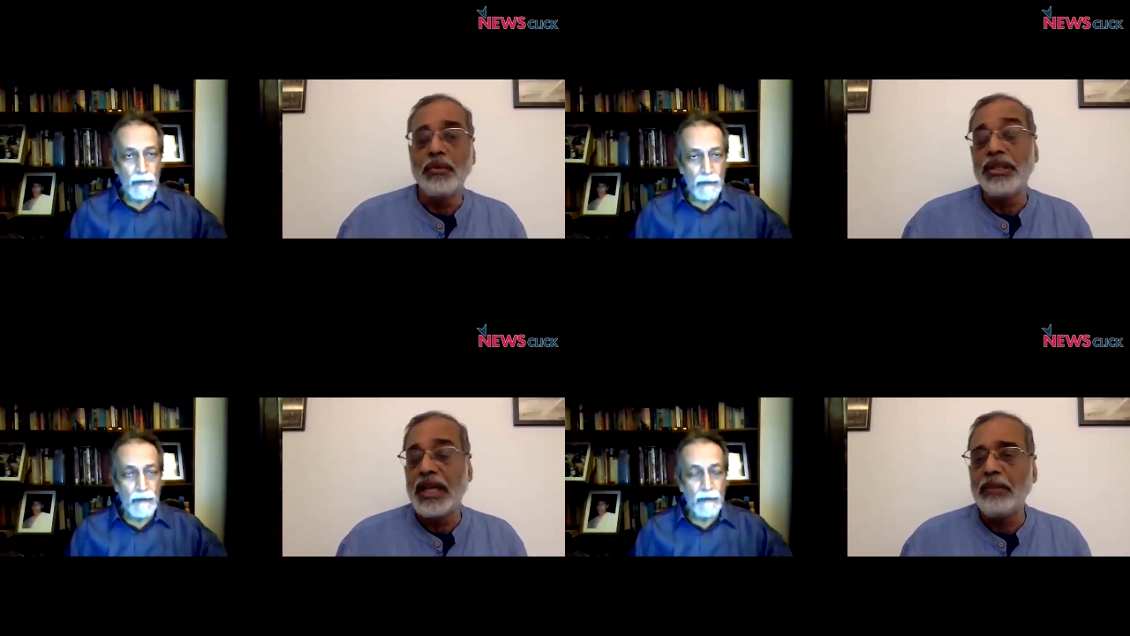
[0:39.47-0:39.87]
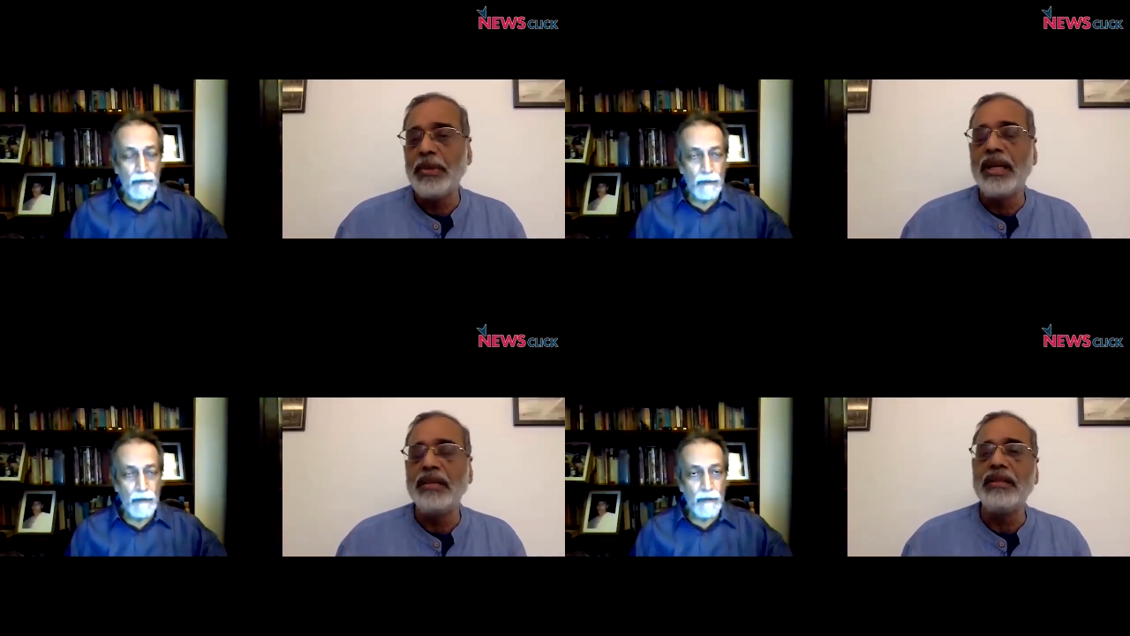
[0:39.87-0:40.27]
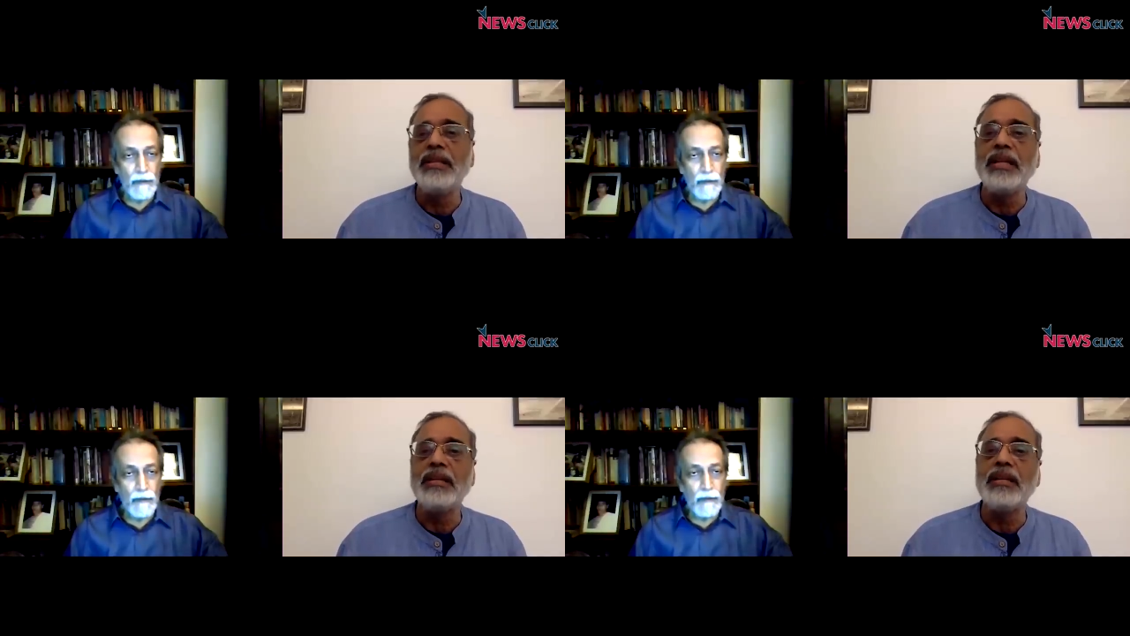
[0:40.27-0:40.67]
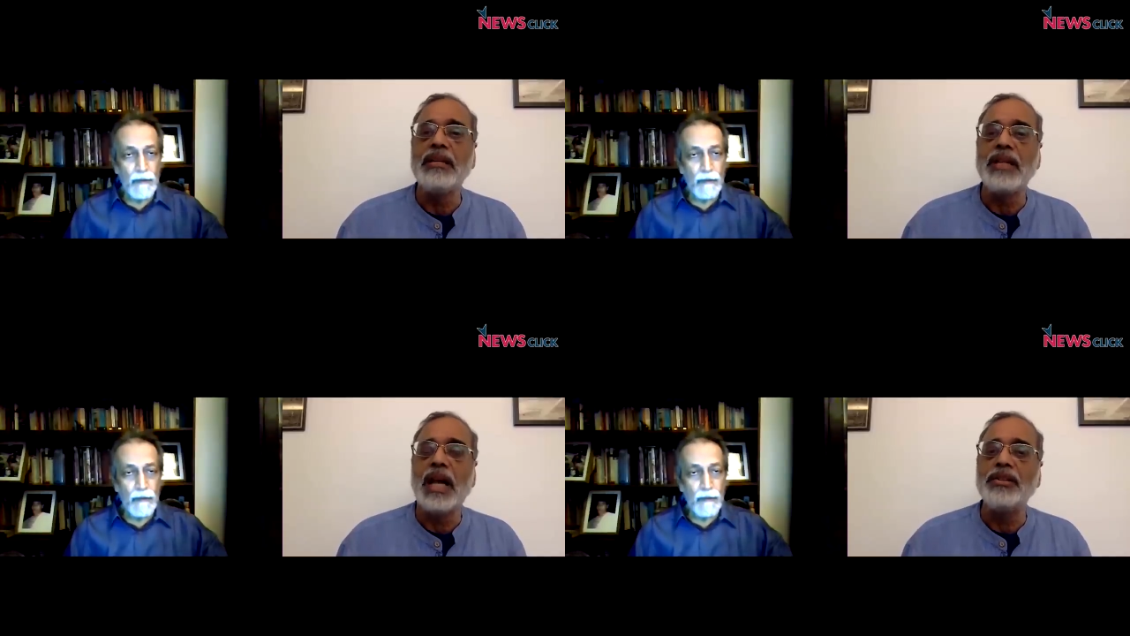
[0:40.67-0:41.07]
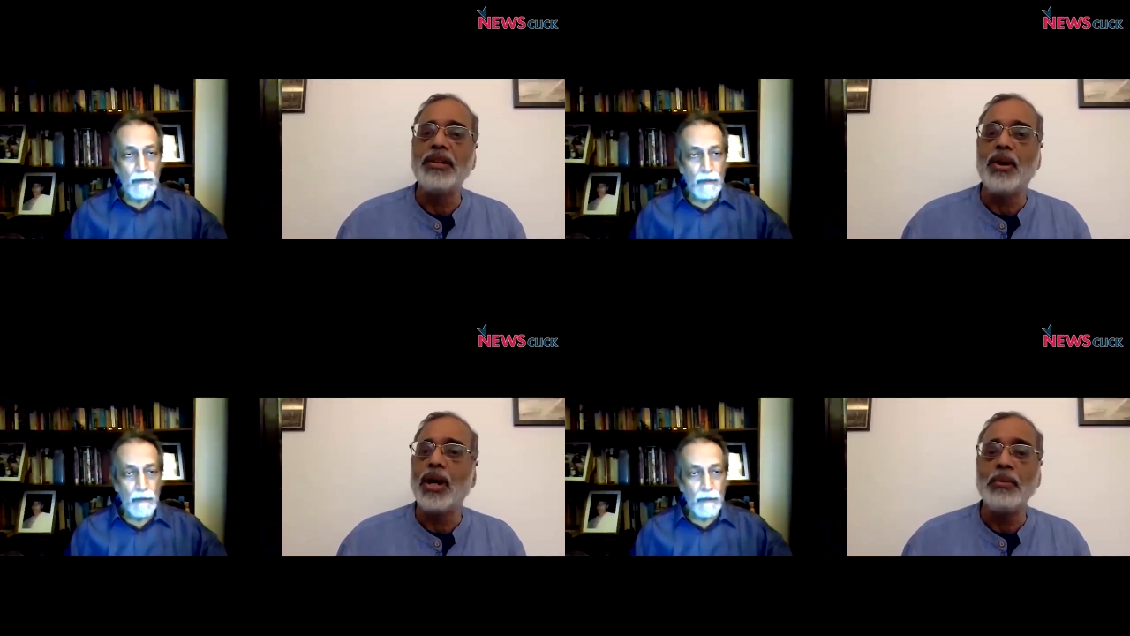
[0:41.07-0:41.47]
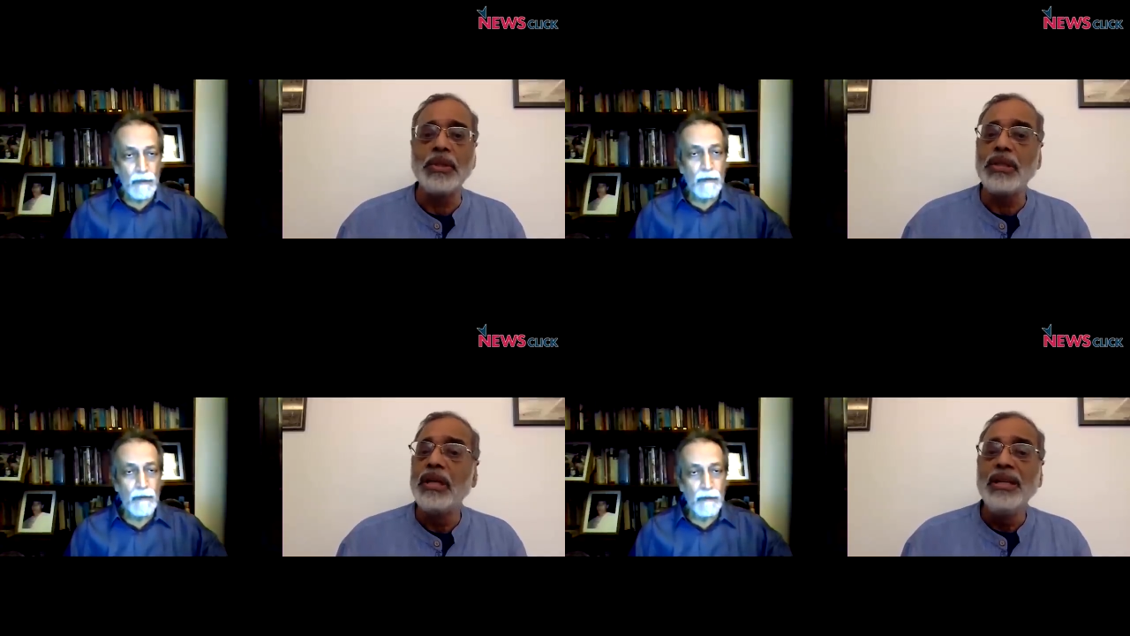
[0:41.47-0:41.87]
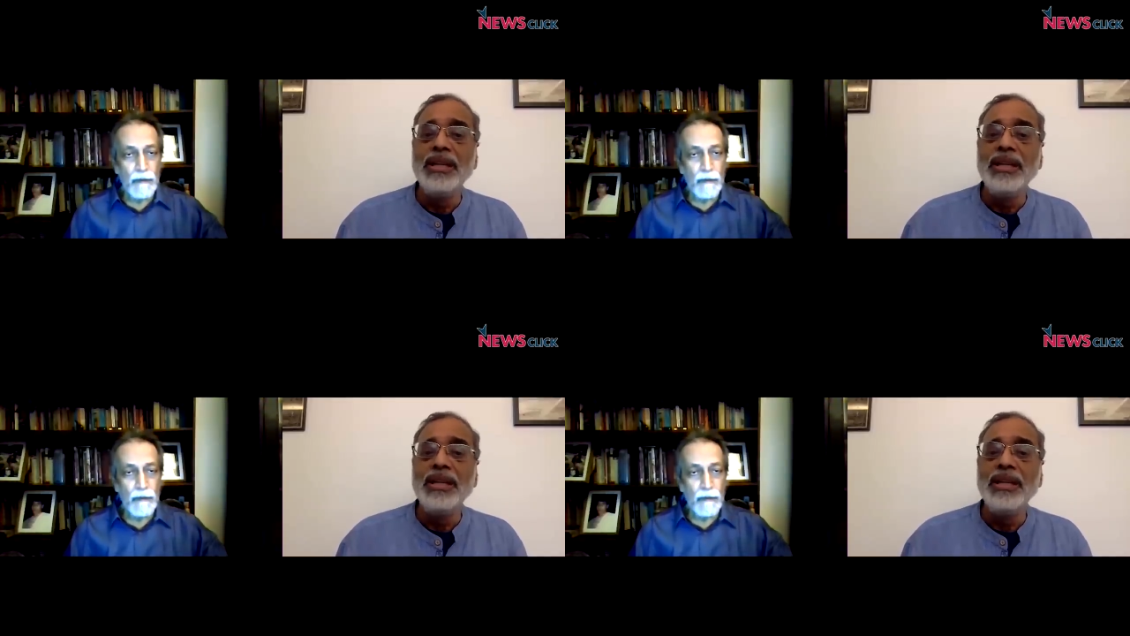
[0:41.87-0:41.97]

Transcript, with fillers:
Speaker 1: which can be designated as large economies,